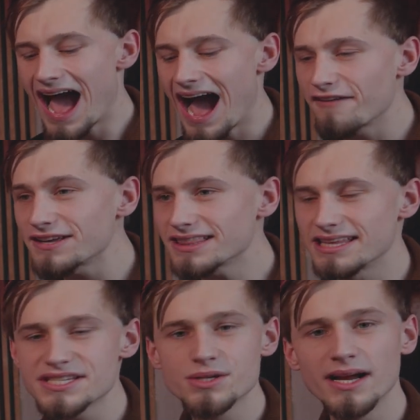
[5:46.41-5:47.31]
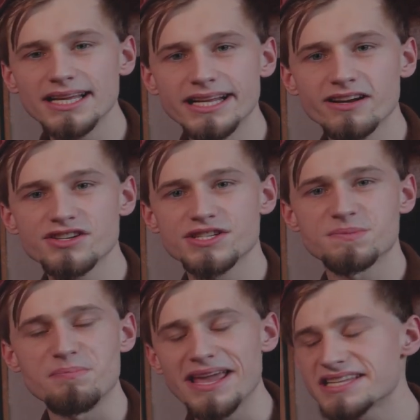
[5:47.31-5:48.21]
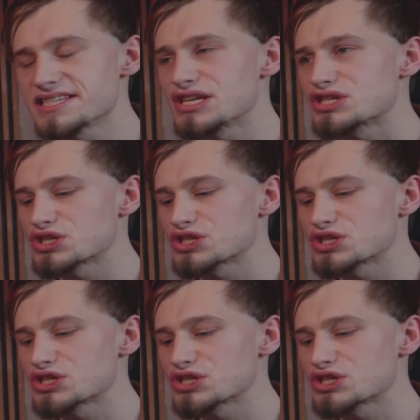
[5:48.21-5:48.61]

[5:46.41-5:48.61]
Having this right here just makes it